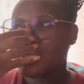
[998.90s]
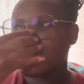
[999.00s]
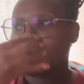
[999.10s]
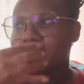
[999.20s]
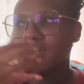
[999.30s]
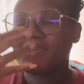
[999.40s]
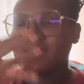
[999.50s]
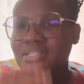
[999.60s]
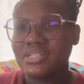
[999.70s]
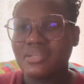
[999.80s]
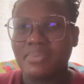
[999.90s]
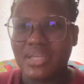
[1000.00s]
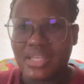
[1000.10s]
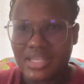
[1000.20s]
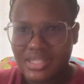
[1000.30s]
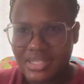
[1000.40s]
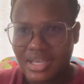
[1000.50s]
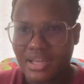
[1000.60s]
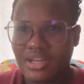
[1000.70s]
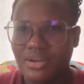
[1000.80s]
So it was a bit
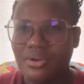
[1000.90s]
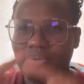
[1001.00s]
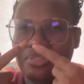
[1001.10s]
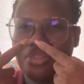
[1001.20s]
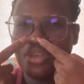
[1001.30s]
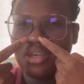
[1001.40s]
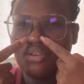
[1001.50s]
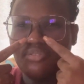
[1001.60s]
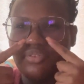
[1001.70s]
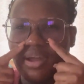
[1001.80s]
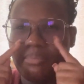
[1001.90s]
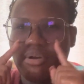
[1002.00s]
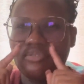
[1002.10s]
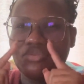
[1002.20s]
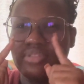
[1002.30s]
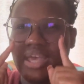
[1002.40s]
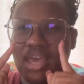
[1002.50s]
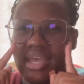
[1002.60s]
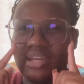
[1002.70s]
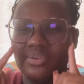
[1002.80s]
intimidating, and then how thick the flap of the
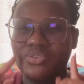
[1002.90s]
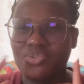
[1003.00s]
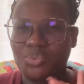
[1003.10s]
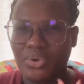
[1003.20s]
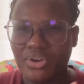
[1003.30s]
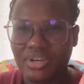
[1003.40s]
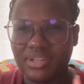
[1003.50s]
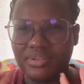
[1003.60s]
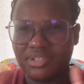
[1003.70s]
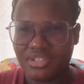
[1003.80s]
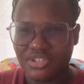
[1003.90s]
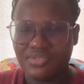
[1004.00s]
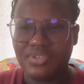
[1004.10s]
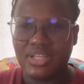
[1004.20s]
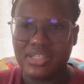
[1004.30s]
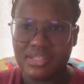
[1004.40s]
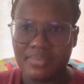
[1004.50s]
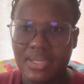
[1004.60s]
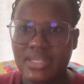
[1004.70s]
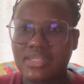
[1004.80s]
ends were, you just feel
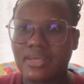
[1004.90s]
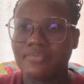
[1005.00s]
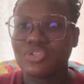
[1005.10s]
intimidating.